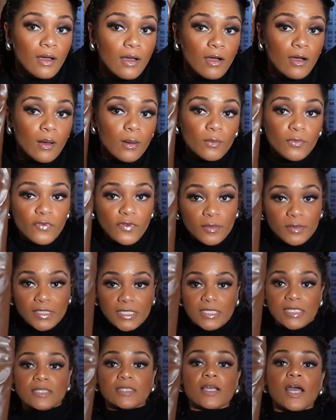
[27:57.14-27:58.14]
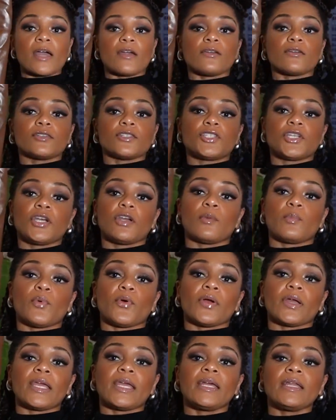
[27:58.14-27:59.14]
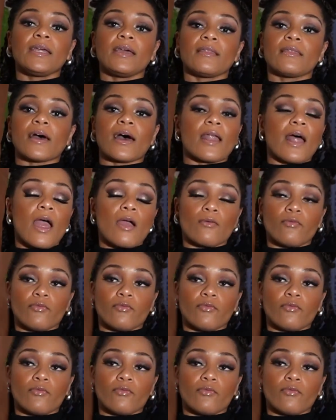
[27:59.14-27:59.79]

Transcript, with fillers: um, from this designer Gia Borghini that I